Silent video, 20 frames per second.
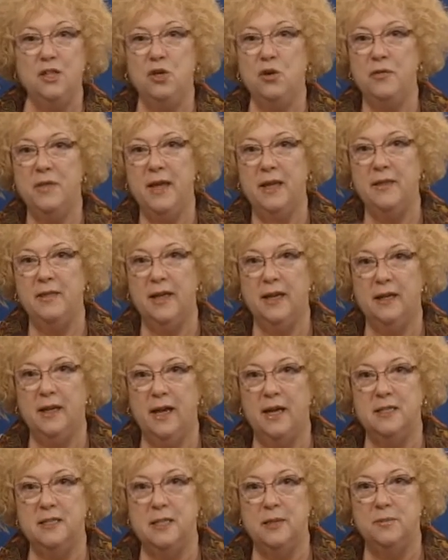you know that, that
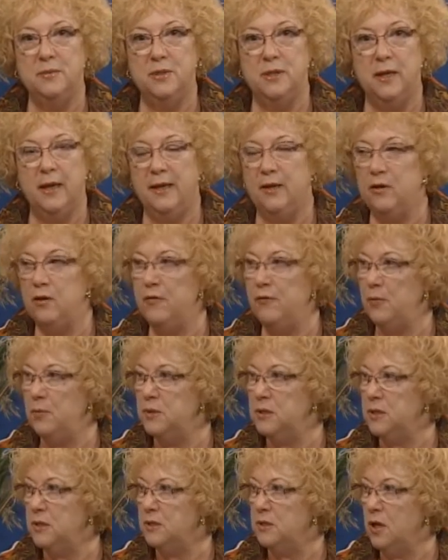concept, uh, I don't know if it
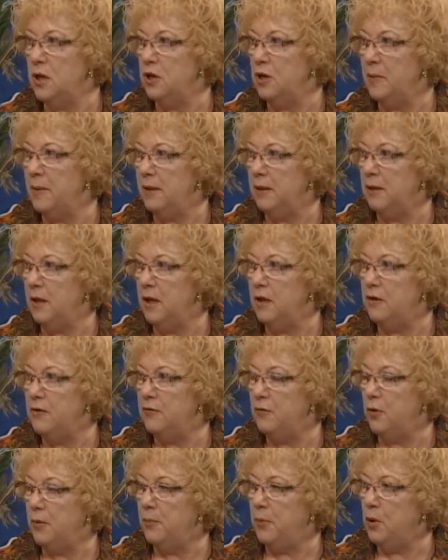was a song about
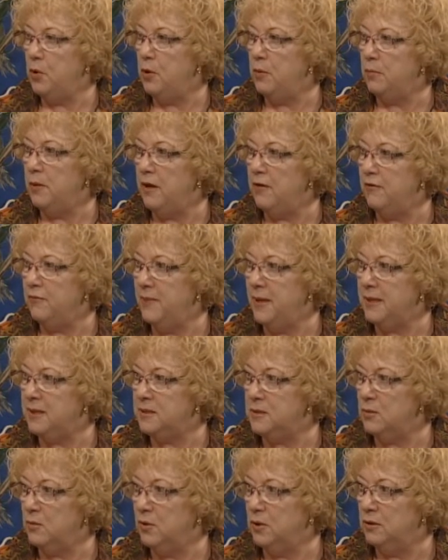love or a poem, love
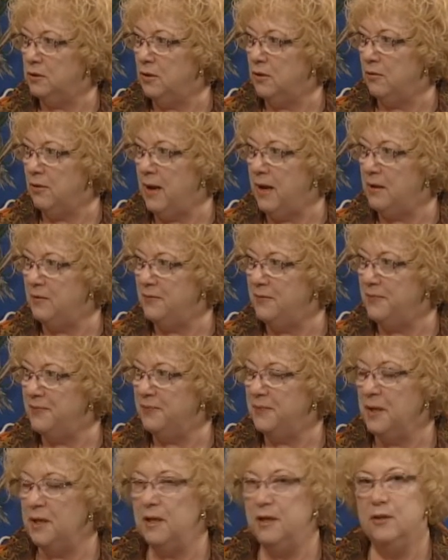makes the world go round. Mm
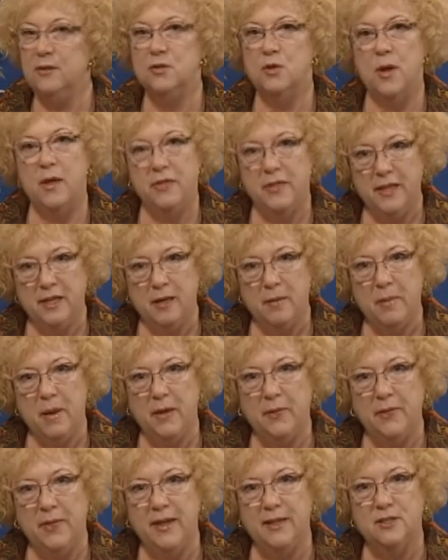-hmm. So I think
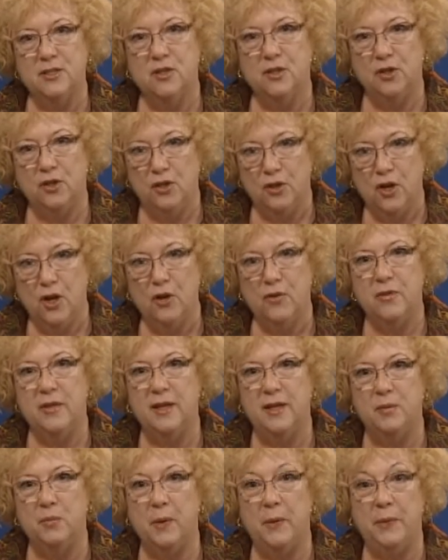about that so you know
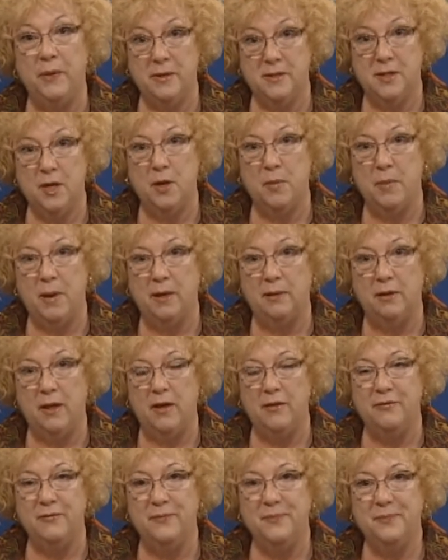then what they say about
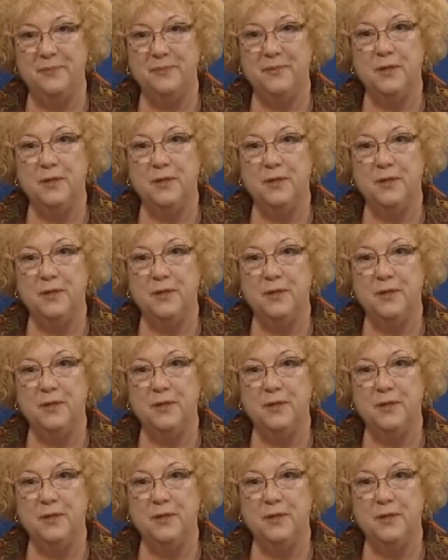love.